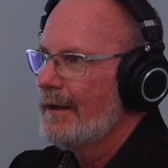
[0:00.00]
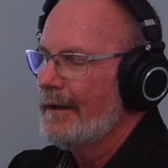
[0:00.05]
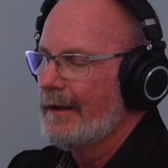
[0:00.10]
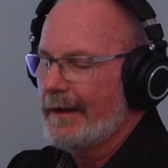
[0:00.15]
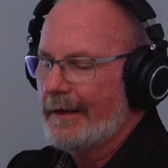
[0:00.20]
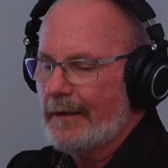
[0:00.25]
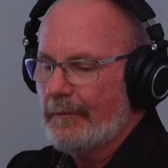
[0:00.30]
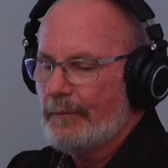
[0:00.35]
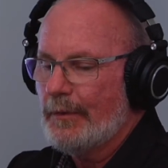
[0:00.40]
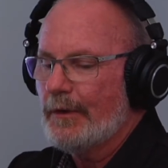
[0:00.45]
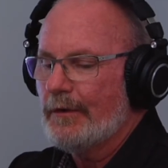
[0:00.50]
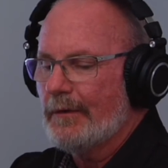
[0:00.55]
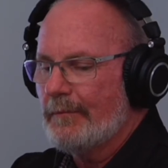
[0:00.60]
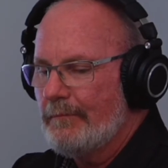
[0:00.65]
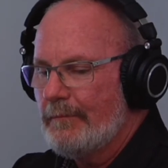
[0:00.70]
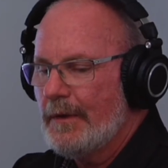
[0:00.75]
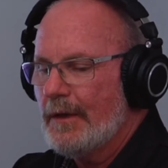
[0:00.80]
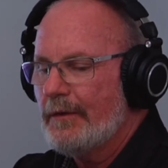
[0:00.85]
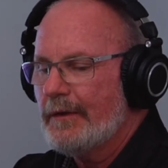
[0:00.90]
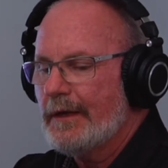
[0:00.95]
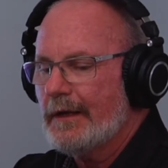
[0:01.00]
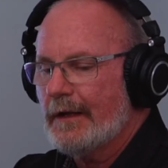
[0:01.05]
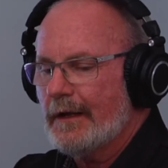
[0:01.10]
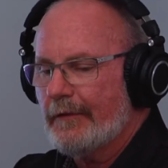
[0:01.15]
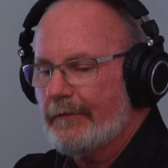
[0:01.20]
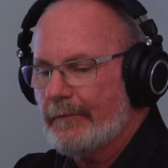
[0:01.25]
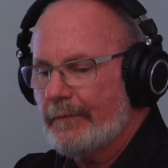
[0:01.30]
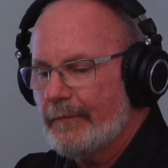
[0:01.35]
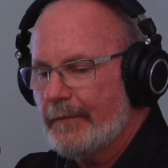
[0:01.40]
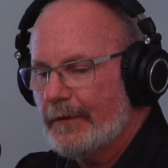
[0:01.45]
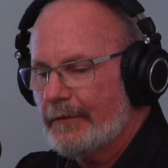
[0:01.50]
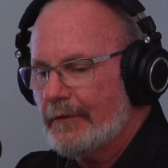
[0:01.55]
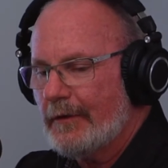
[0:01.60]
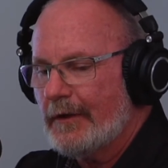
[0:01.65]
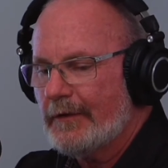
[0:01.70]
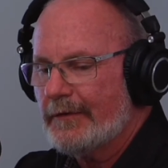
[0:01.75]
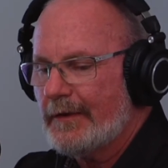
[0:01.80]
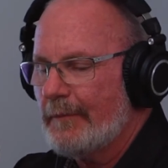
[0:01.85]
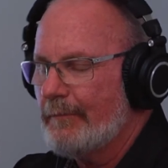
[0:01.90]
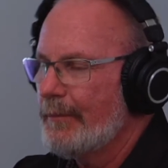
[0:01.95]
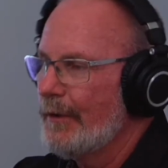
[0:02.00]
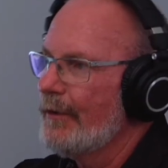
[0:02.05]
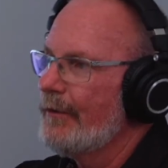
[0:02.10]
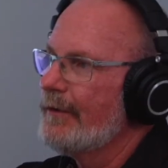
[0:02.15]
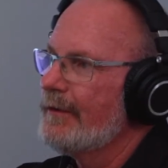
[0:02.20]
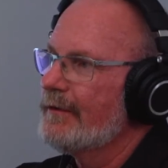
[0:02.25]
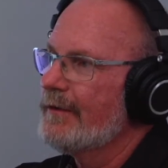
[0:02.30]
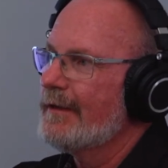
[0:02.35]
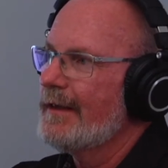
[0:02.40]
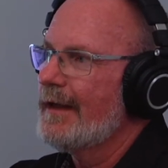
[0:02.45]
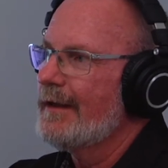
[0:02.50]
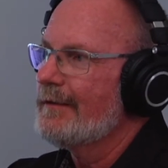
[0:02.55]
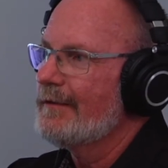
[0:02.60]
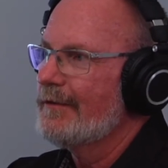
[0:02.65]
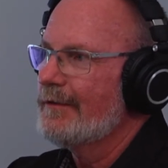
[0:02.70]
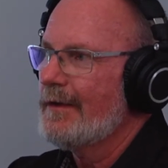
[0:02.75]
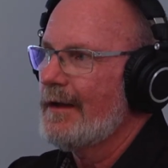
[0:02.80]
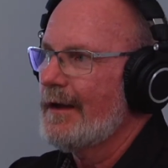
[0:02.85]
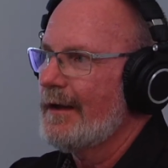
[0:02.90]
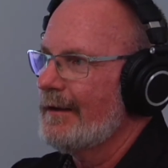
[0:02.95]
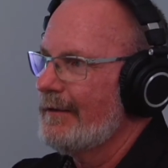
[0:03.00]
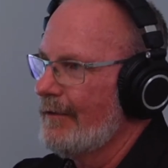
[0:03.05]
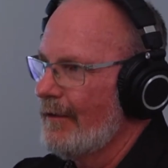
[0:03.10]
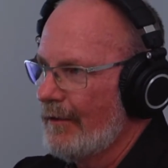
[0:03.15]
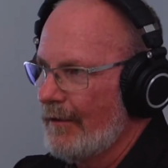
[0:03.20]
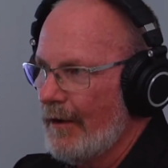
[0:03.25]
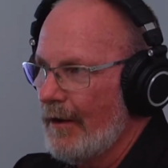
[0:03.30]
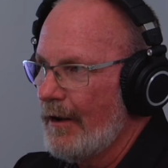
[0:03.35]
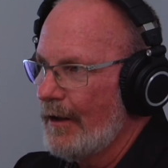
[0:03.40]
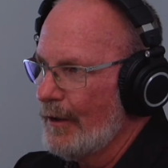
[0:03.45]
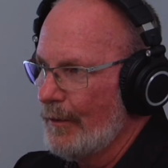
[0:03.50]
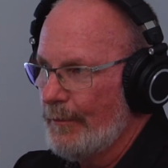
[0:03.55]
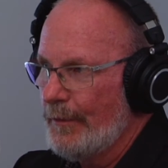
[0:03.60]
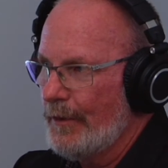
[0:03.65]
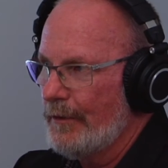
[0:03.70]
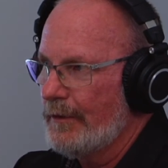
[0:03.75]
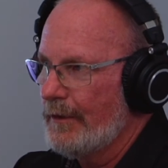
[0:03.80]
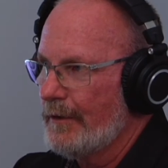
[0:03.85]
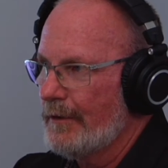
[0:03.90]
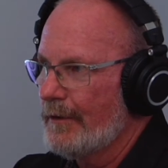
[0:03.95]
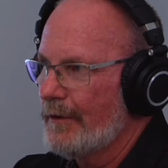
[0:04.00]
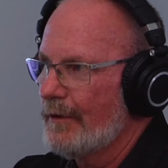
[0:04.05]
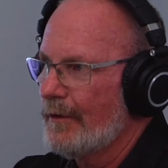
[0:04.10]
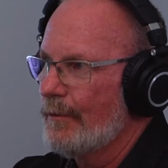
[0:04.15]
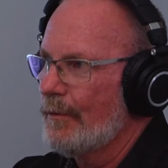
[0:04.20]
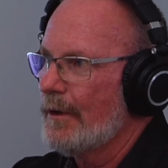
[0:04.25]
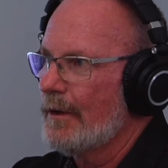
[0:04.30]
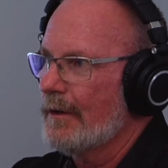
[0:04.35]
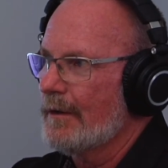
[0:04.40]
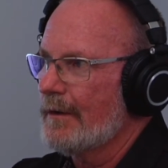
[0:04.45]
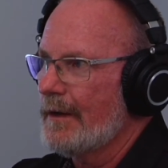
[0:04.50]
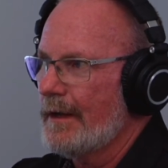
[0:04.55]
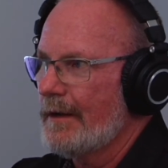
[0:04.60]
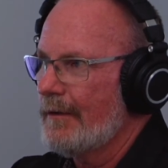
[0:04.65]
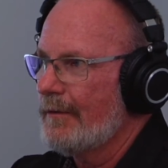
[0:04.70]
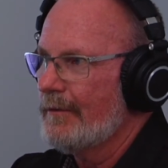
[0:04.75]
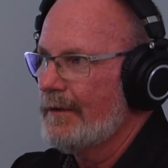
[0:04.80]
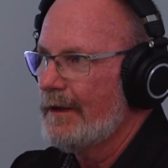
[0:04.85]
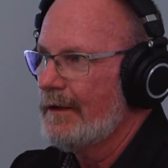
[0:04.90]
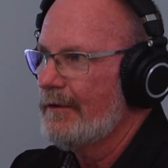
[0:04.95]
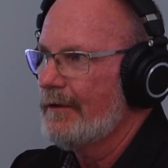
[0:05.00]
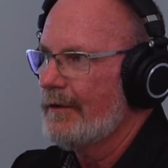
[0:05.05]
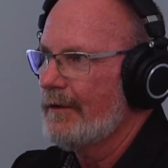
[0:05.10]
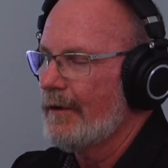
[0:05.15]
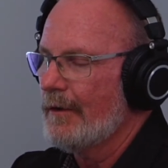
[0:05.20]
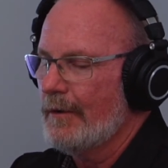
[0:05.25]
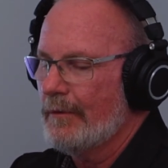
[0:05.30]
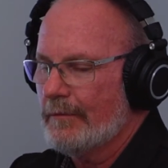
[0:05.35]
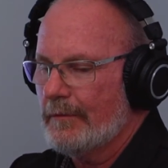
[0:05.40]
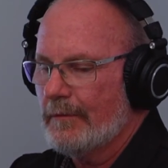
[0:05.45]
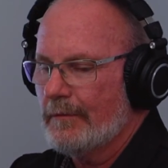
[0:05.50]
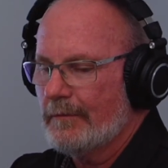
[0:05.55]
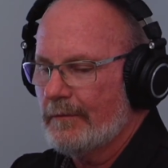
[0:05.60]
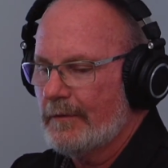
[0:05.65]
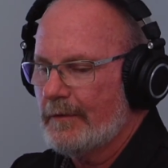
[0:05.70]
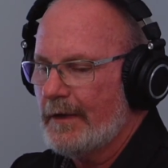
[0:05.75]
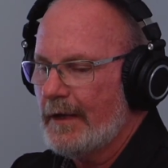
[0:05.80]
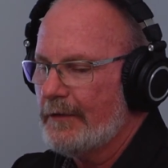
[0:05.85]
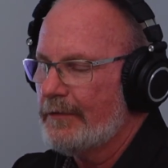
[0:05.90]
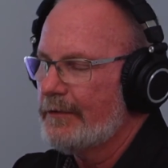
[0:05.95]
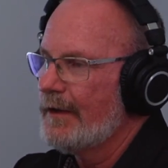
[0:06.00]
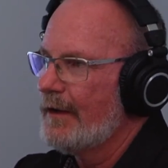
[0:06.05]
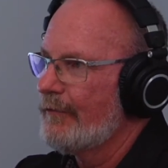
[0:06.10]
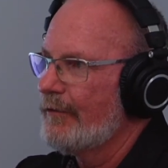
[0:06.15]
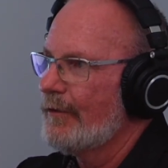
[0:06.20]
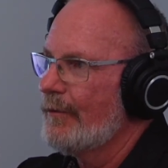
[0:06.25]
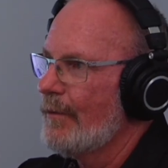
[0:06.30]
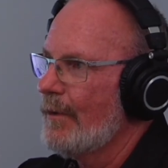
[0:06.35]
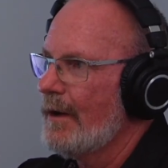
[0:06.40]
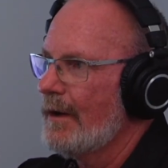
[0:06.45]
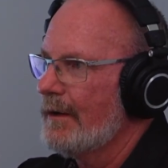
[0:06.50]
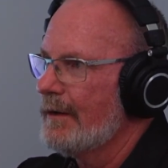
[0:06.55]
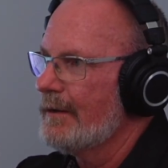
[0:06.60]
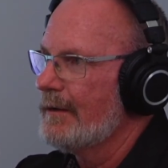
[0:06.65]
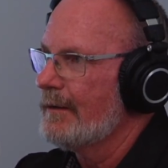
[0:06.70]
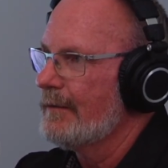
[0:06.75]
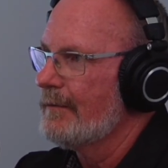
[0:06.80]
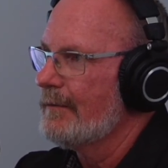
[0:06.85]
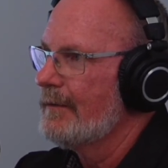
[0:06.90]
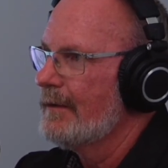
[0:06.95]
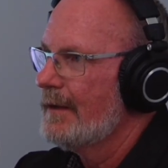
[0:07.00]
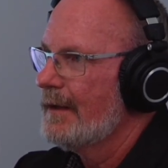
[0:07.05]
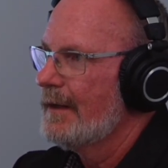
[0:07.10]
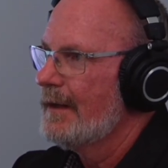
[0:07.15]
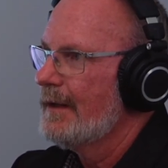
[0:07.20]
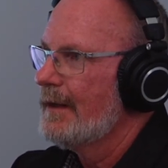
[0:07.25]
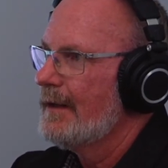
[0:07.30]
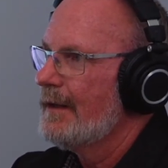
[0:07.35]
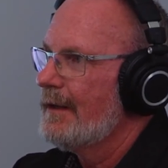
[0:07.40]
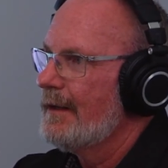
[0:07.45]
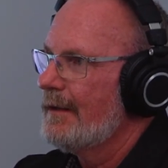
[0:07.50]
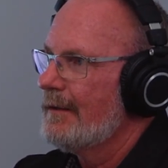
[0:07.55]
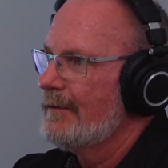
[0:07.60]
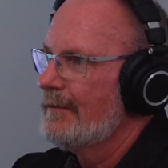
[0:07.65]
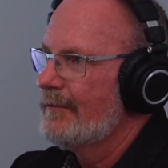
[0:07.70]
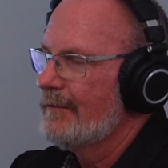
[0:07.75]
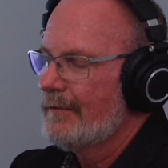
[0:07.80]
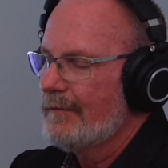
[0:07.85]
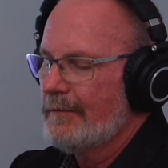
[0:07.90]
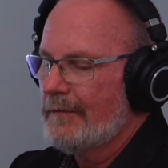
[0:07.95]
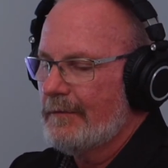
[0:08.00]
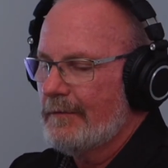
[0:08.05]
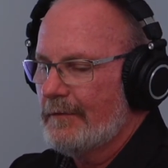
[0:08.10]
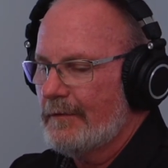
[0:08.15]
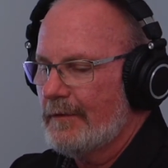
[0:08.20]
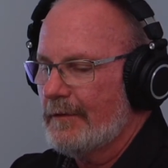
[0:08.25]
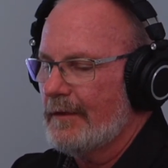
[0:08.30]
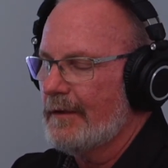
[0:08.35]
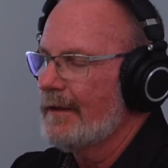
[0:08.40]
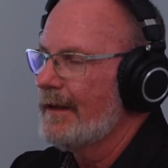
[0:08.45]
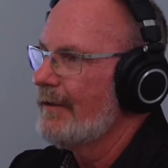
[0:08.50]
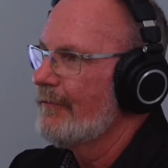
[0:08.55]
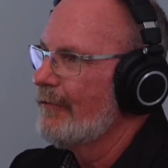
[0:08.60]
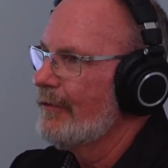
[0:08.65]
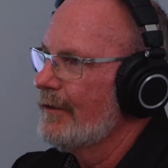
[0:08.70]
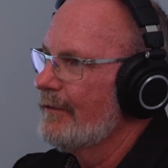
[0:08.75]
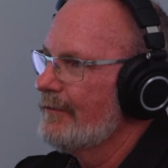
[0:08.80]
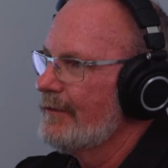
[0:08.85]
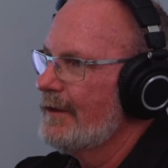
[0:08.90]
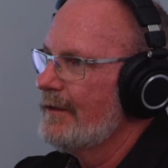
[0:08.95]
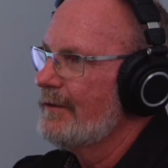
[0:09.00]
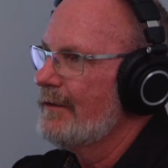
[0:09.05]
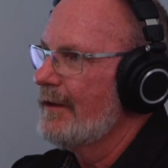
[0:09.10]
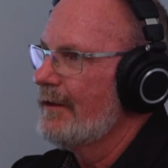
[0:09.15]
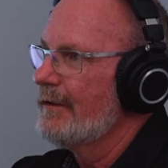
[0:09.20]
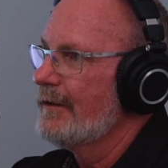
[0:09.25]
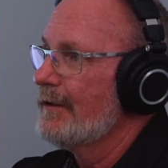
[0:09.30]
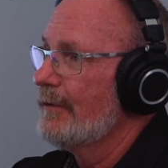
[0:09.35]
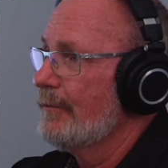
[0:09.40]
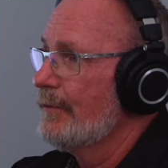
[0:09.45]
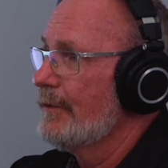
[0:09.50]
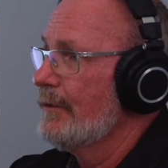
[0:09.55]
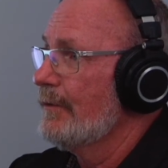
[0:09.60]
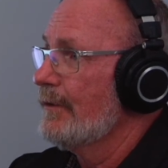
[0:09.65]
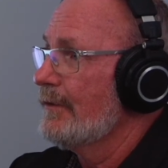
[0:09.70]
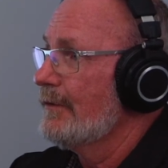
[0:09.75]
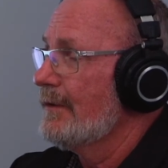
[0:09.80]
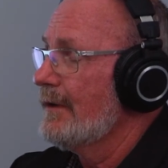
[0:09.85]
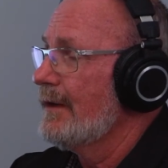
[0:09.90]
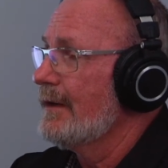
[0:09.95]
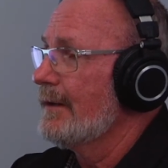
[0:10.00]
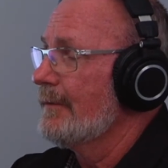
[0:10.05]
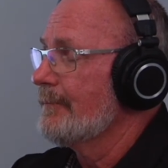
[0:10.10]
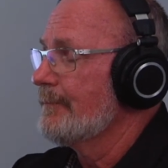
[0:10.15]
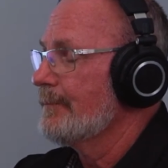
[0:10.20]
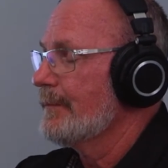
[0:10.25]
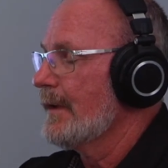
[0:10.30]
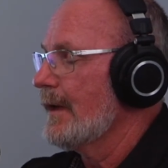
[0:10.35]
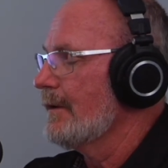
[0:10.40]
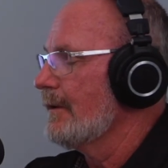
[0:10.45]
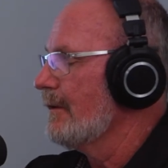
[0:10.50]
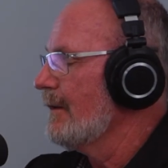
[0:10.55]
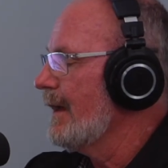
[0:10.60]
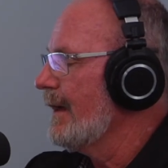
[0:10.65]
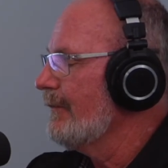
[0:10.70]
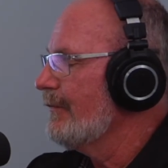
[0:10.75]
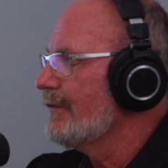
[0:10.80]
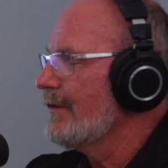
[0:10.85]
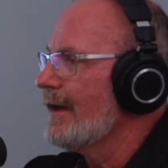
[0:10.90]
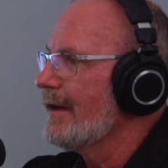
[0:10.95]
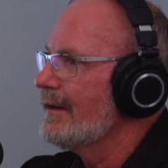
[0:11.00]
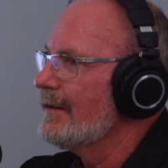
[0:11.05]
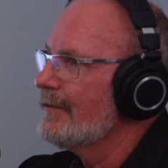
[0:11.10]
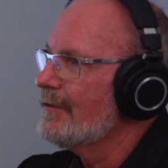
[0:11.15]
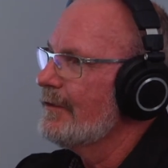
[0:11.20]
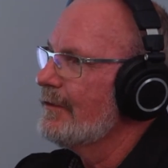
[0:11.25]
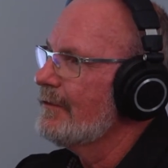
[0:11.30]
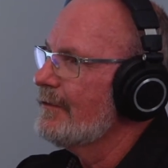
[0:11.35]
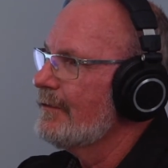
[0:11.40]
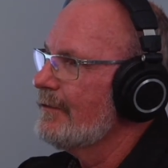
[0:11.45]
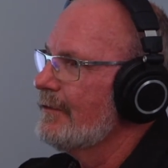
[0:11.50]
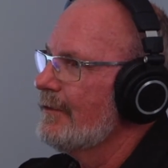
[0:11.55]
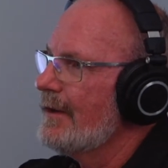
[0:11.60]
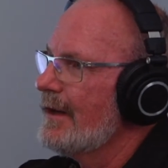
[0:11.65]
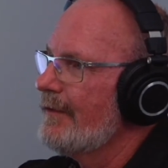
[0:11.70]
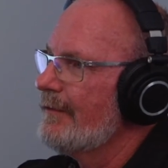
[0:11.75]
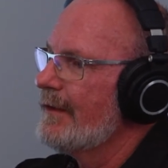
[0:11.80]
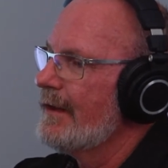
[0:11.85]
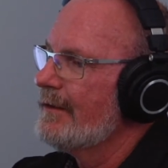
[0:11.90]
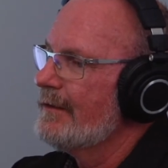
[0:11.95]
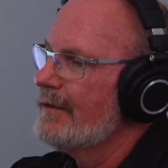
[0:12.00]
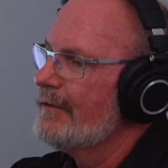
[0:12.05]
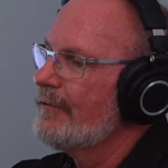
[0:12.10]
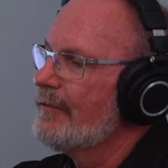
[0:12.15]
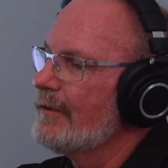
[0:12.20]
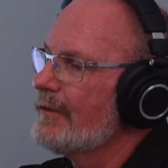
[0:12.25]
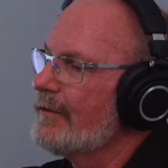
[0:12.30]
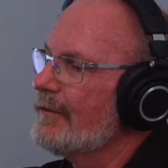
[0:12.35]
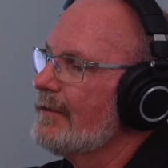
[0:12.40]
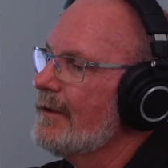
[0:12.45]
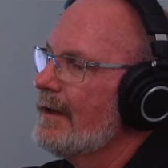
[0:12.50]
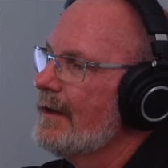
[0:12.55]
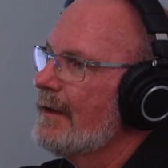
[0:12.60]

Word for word: And I can build a million of them as long as I build it to that design. All a million are going to work. I don't need to go test every one and and to the level of detail that you would do a study. On the life sciences, you have that difference.